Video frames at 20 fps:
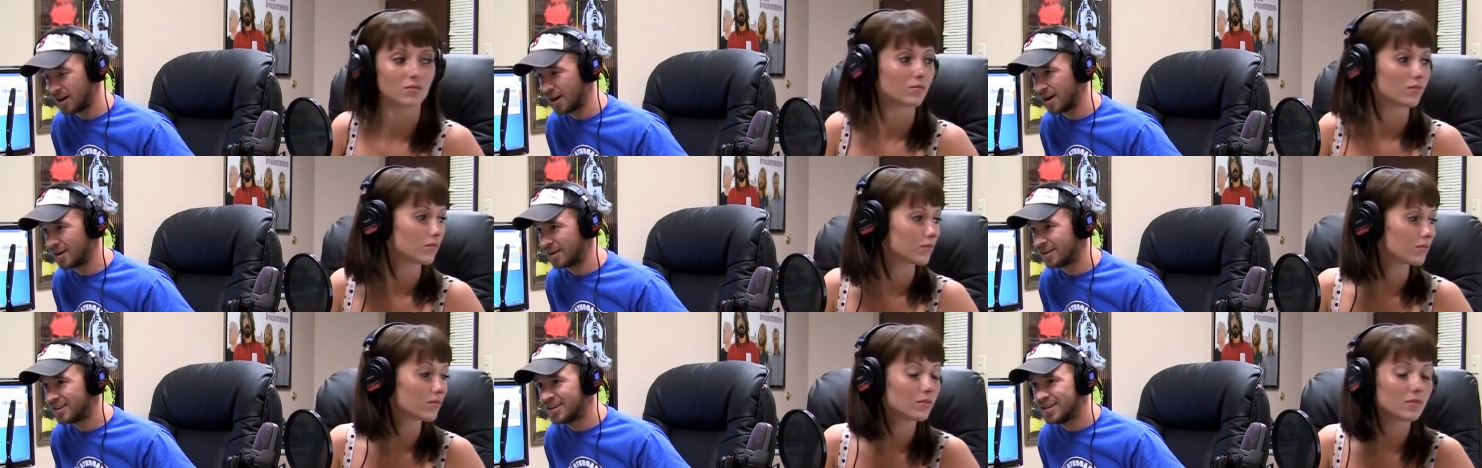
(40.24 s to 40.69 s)

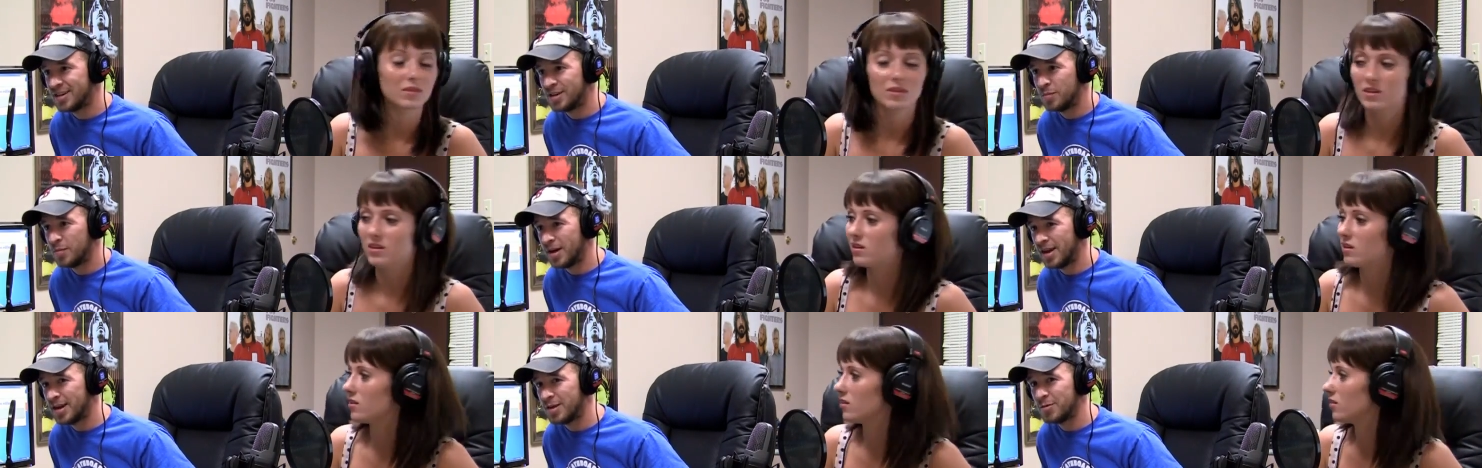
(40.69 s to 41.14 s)
Speaker 1: crying.
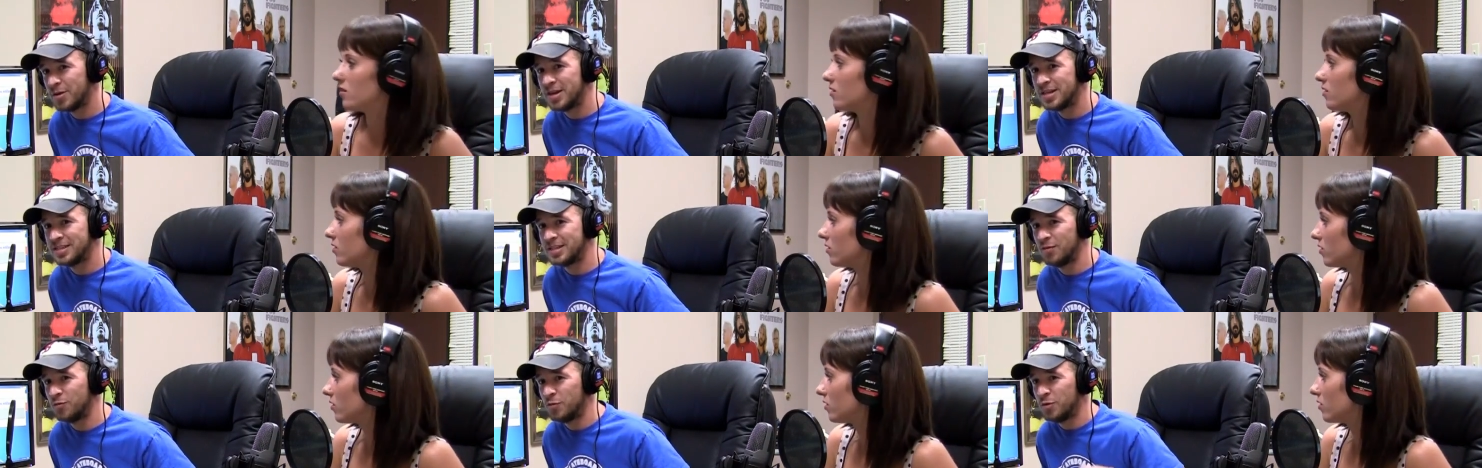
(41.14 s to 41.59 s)
But
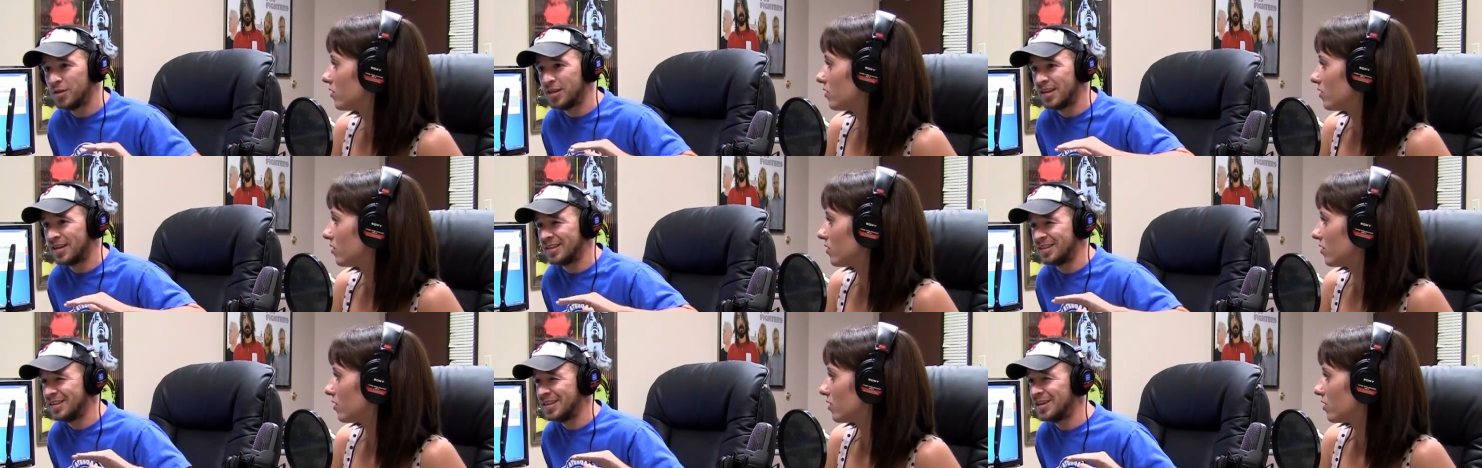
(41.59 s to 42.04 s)
anyways, if
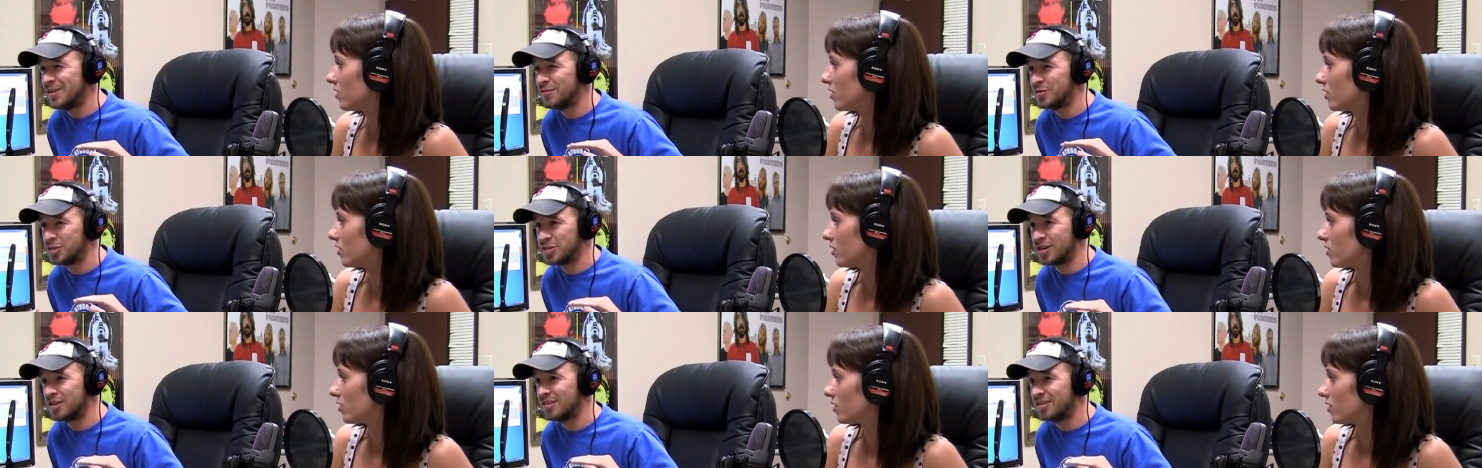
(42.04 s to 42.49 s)
we like
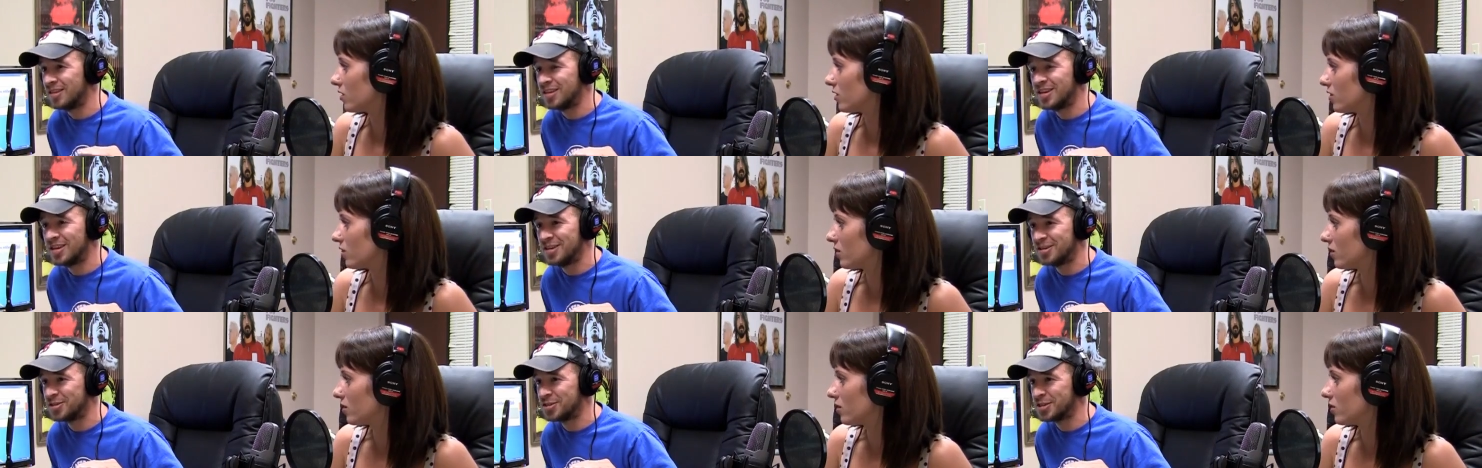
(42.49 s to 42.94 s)
leave
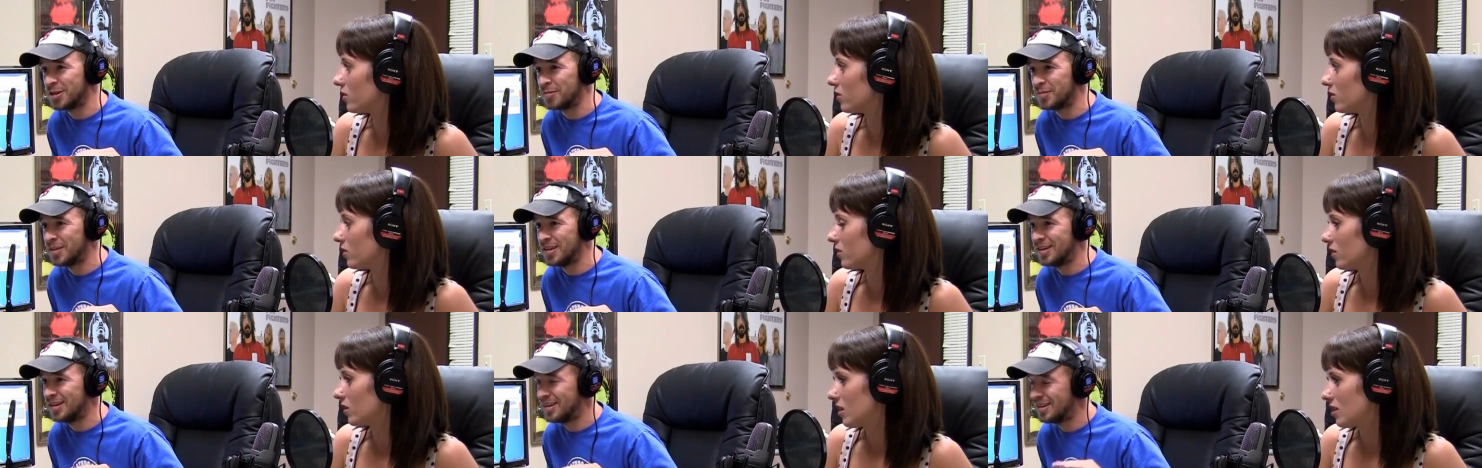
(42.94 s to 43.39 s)
suddenly or
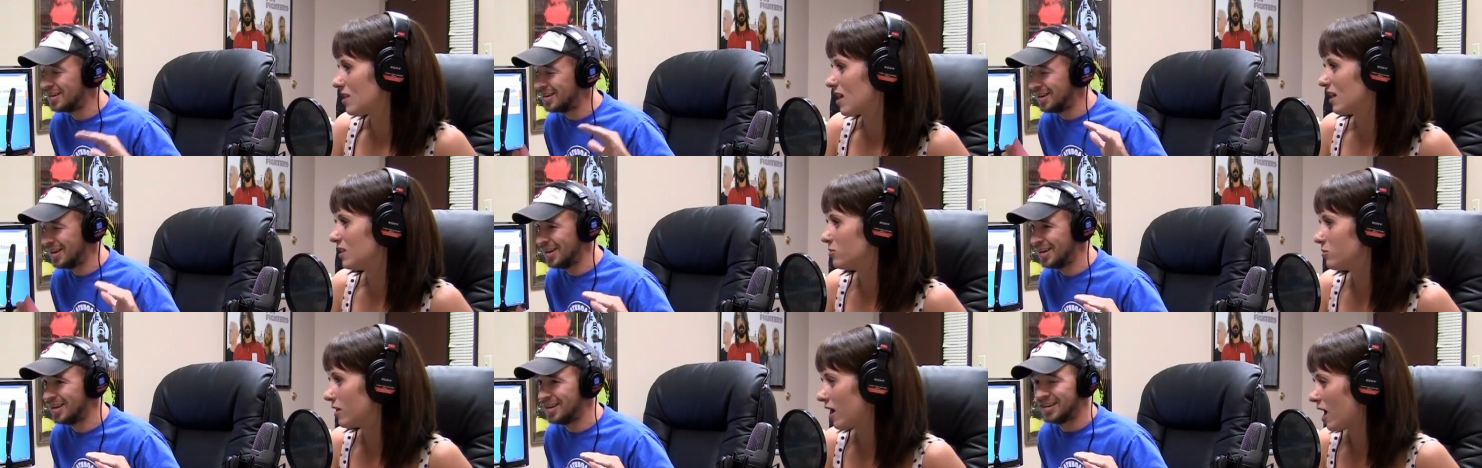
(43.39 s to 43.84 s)
something.
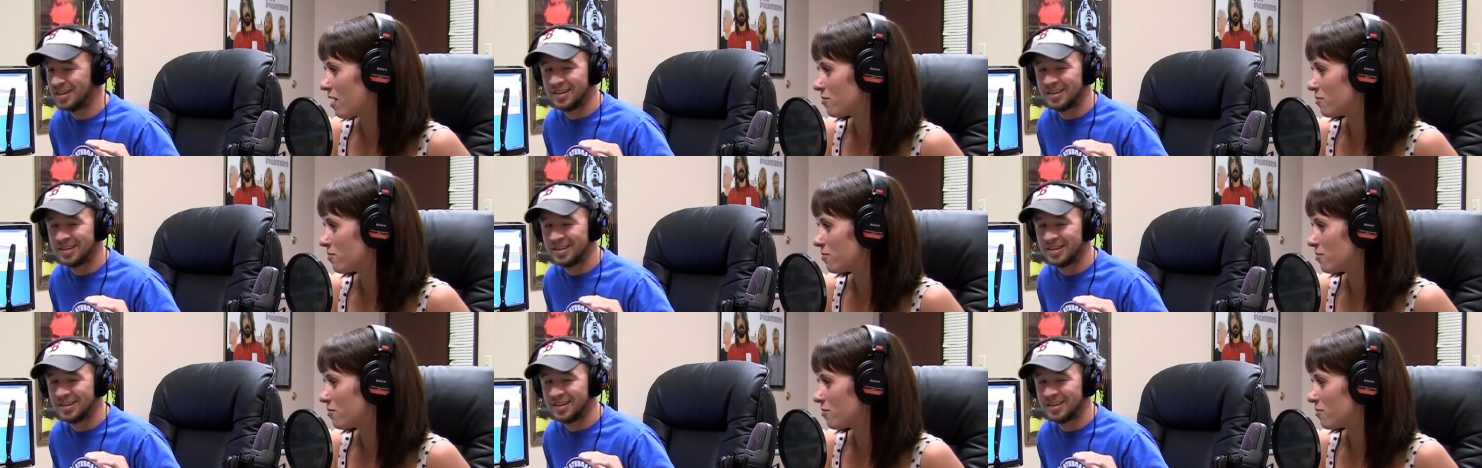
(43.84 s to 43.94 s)
That's what